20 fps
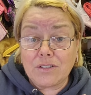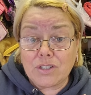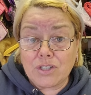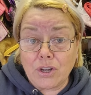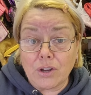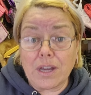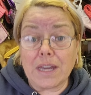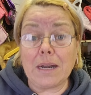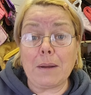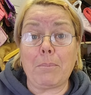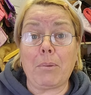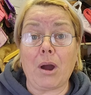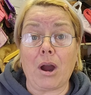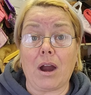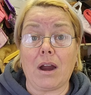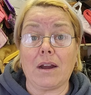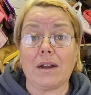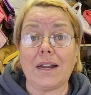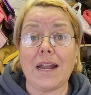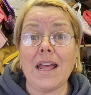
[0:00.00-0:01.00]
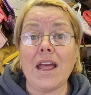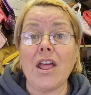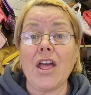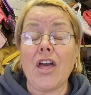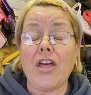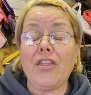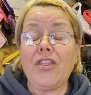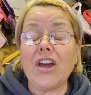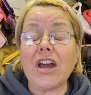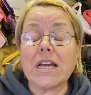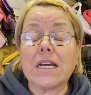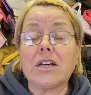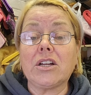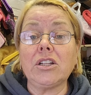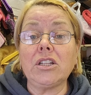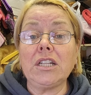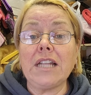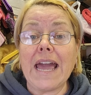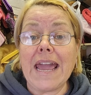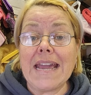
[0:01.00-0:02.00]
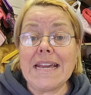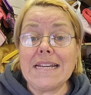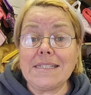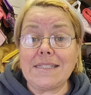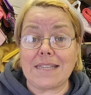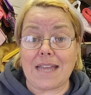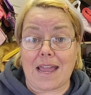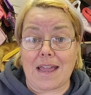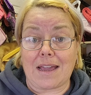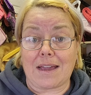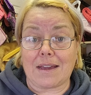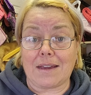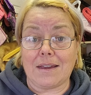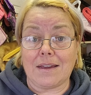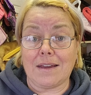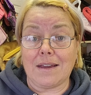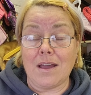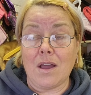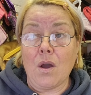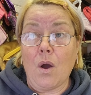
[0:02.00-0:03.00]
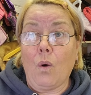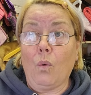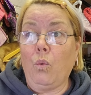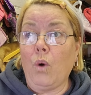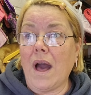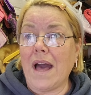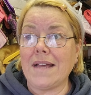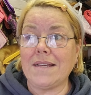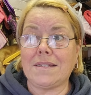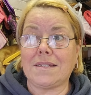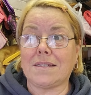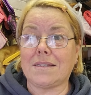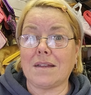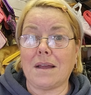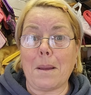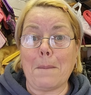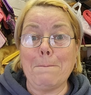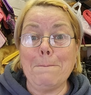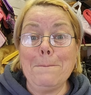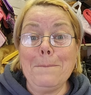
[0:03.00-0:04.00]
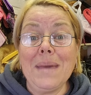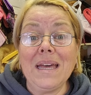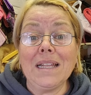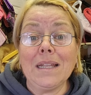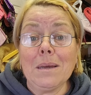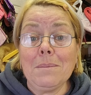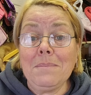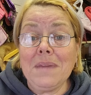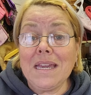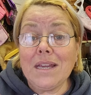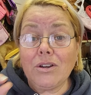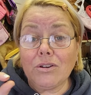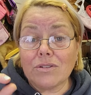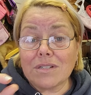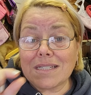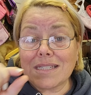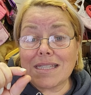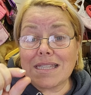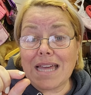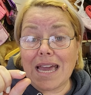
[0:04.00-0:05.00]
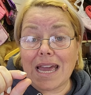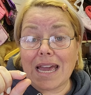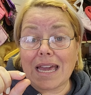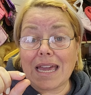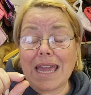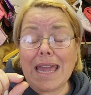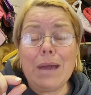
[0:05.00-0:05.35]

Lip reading: took it apart. The glazing was millimeters thick.